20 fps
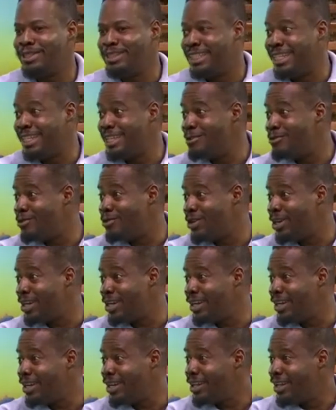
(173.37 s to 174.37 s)

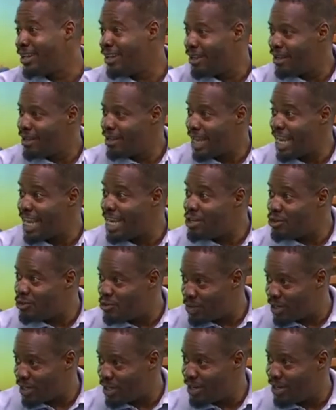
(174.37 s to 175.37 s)
delivery
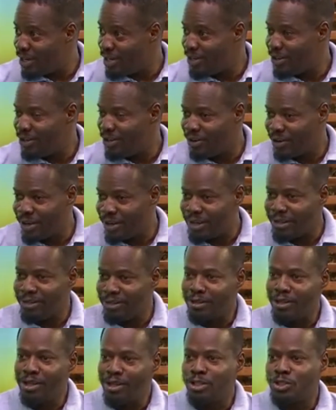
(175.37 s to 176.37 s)
injury, okay?
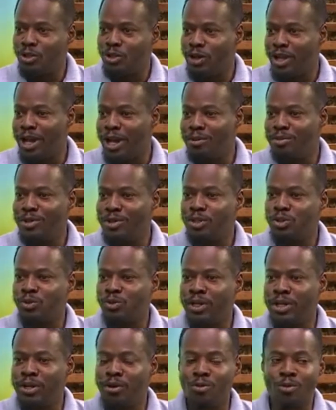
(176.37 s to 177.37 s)
So it happens
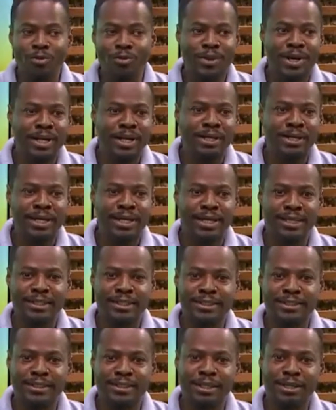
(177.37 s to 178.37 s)
when a woman
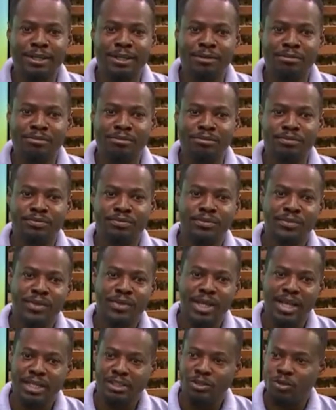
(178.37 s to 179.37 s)
is
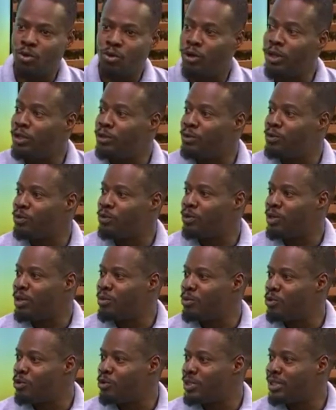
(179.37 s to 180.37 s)
going through the
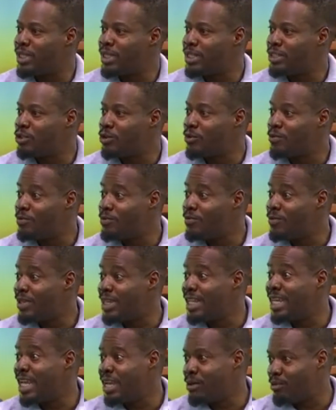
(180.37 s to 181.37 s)
process of
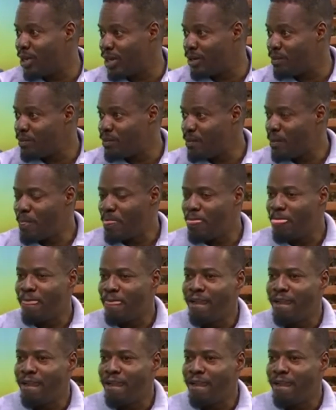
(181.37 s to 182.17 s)
labor.